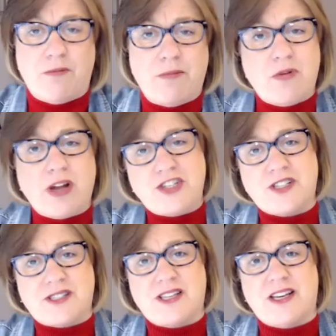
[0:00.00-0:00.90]
Remember, I
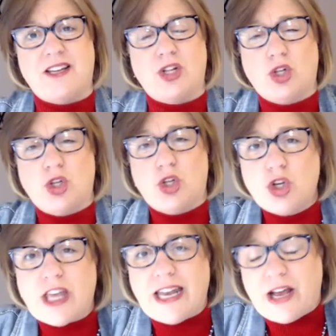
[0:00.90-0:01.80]
just said,
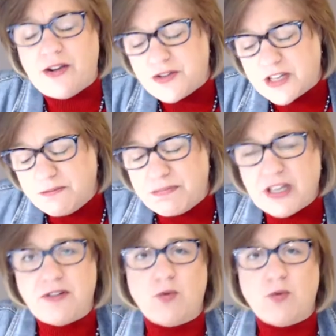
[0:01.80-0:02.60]
look at how you can pivot.